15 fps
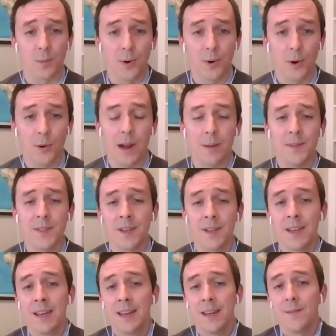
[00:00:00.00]
programs,
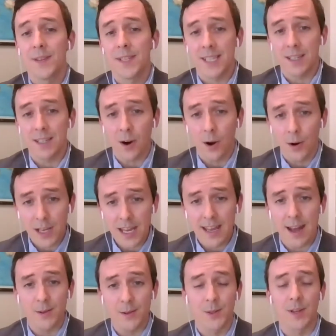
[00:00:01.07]
visit
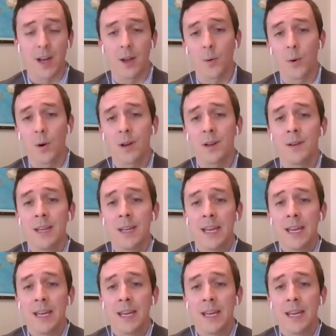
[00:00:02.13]
carnegiecouncil.org.